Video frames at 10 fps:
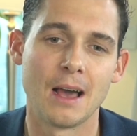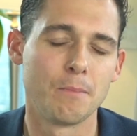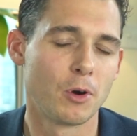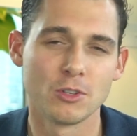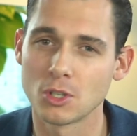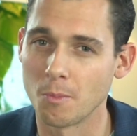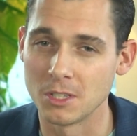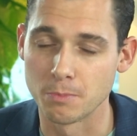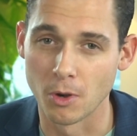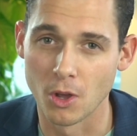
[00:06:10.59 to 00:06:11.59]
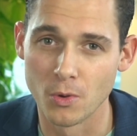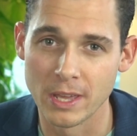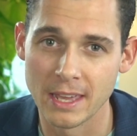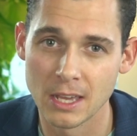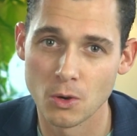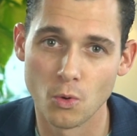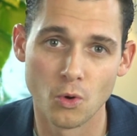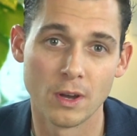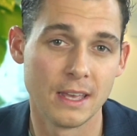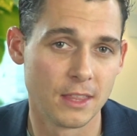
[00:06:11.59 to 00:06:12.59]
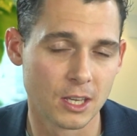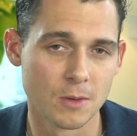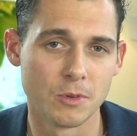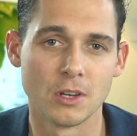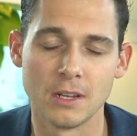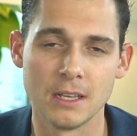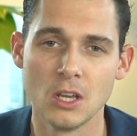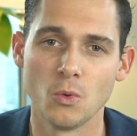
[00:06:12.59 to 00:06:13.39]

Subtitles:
post comments below here or in the community.